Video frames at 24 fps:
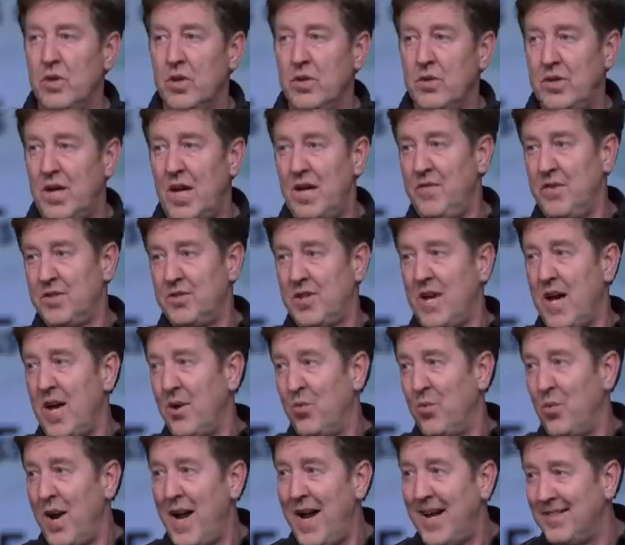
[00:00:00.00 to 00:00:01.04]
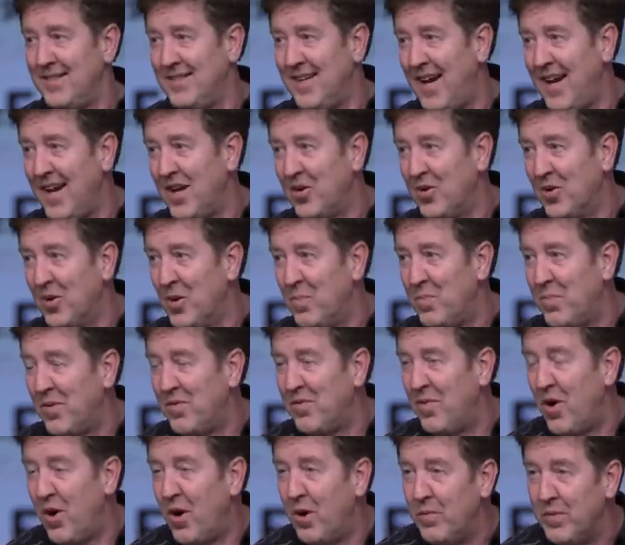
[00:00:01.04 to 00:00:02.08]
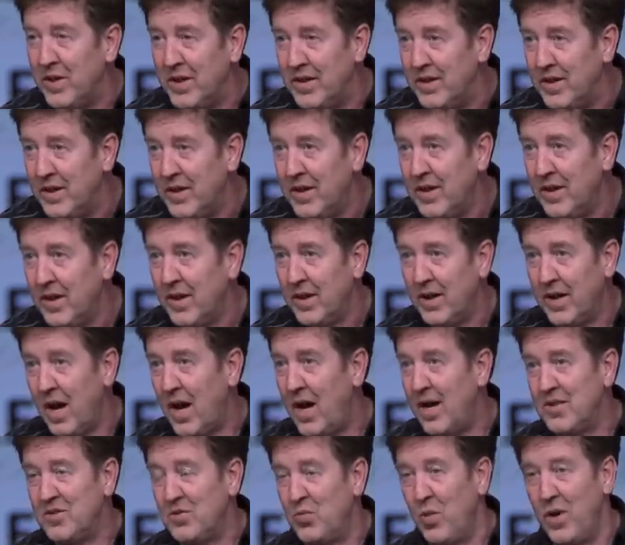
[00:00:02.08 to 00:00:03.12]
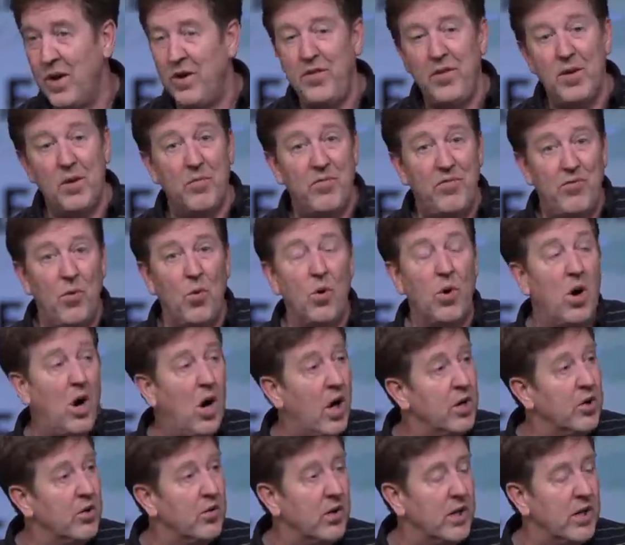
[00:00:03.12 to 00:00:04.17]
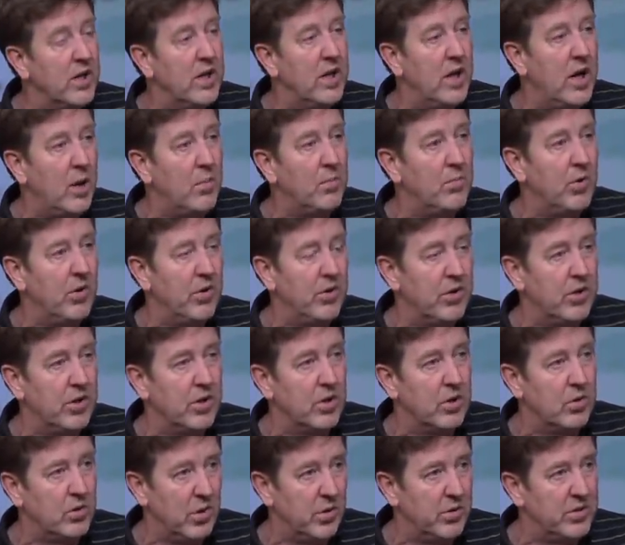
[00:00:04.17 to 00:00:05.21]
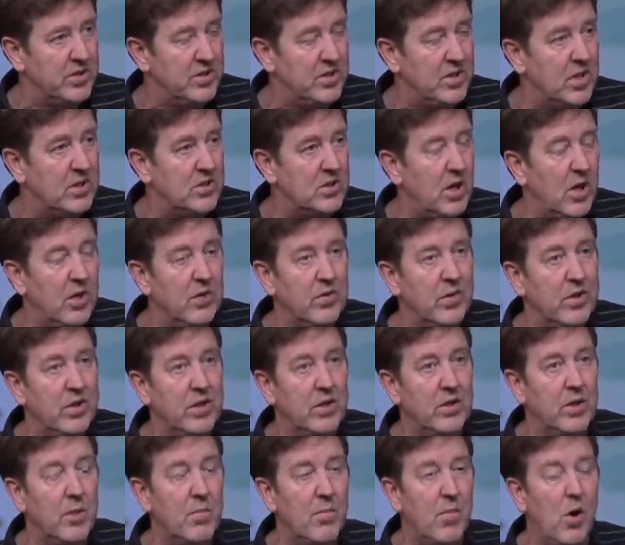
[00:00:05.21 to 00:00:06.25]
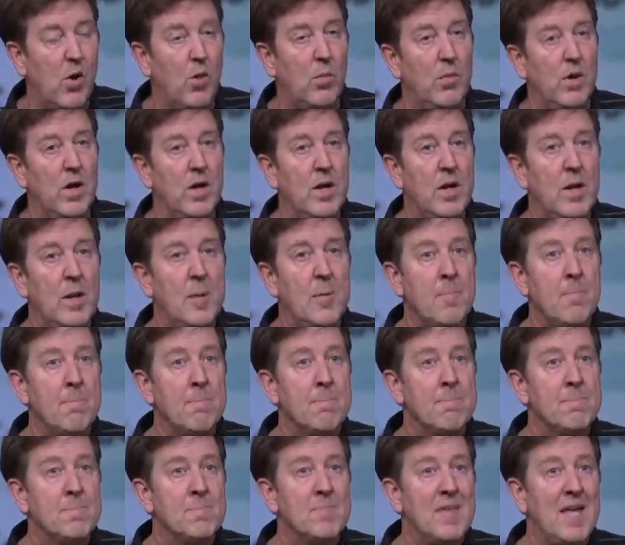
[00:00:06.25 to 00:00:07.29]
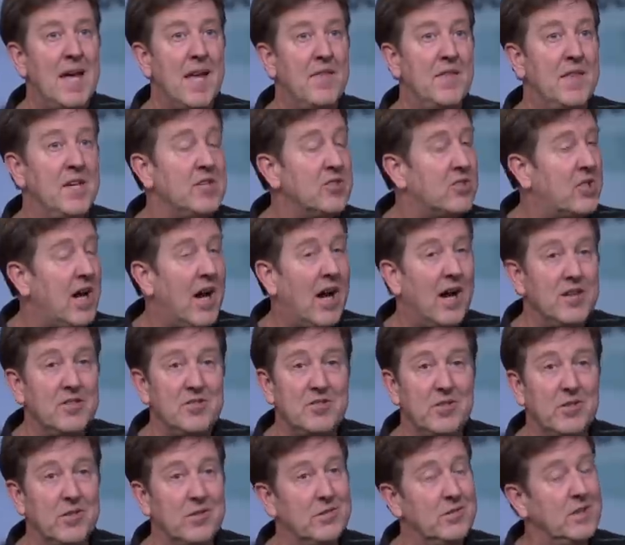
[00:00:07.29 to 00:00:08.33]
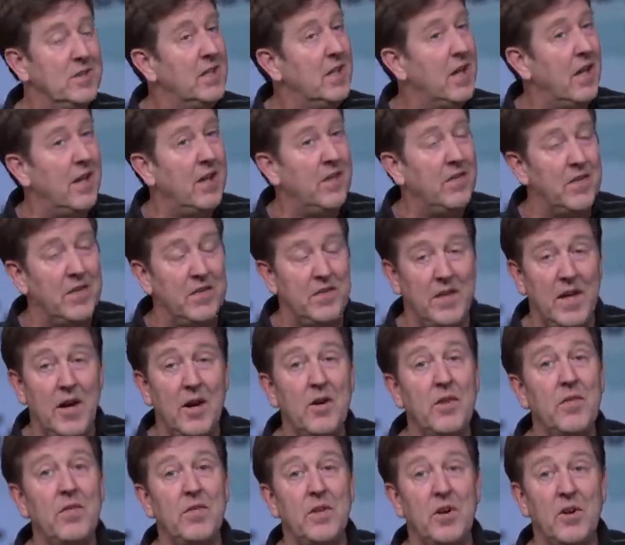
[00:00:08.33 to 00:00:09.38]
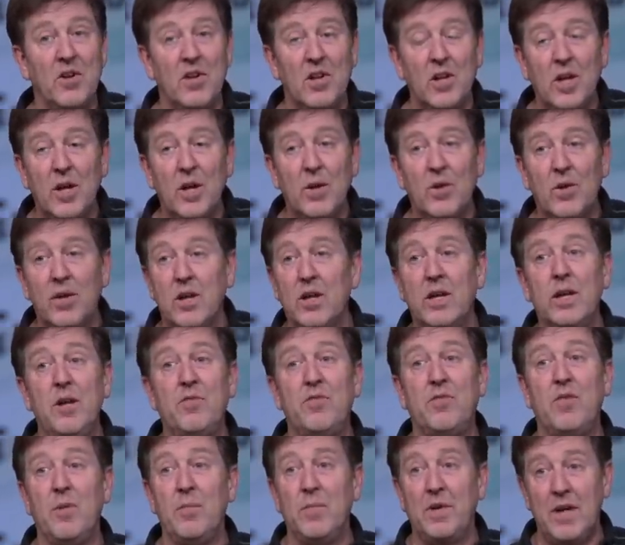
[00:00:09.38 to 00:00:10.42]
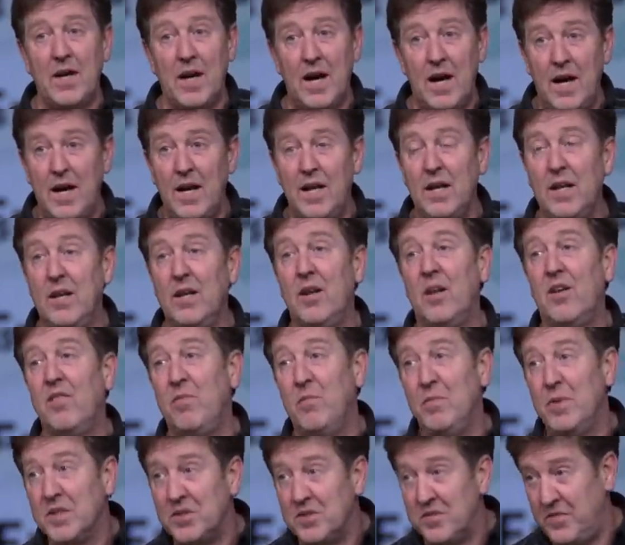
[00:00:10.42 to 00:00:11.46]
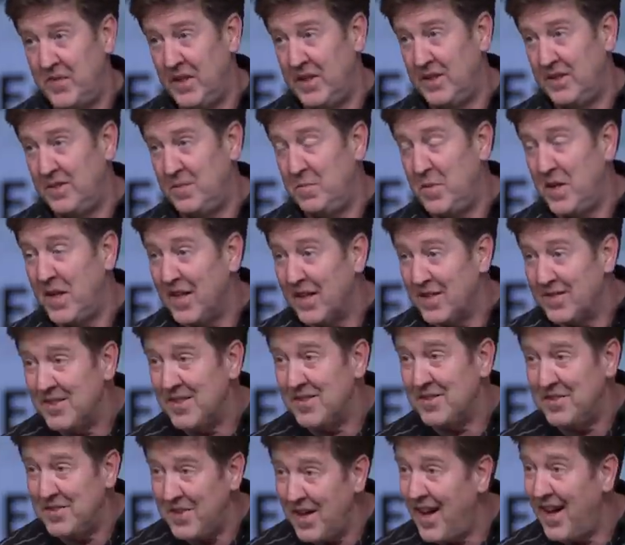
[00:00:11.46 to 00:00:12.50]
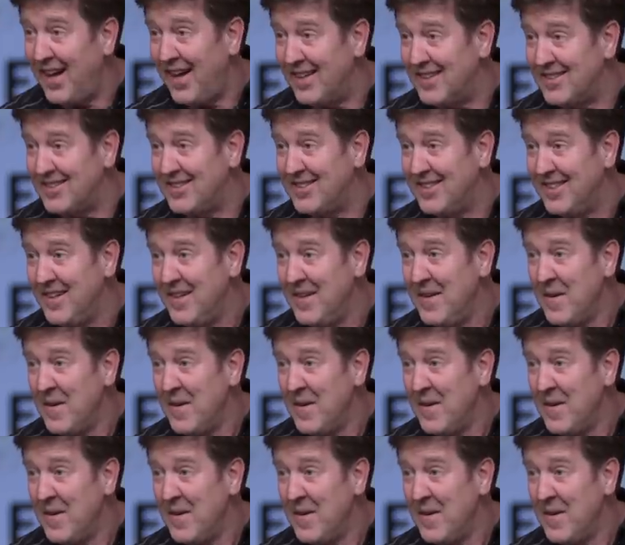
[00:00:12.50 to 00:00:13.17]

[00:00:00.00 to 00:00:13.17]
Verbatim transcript: that David's got a ragtag group of army guys with him, four hundred in number. They're going to grow to six hundred here in a moment. And these guys are, they're, they're literally from the island of misfits, because it says